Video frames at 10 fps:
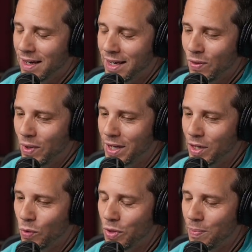and he went
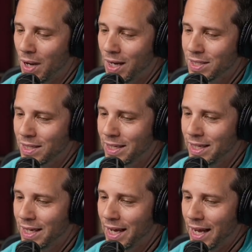in there with
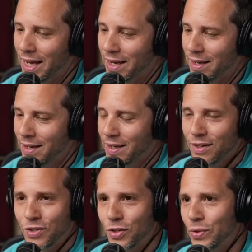Moxley and
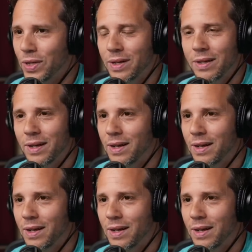dude,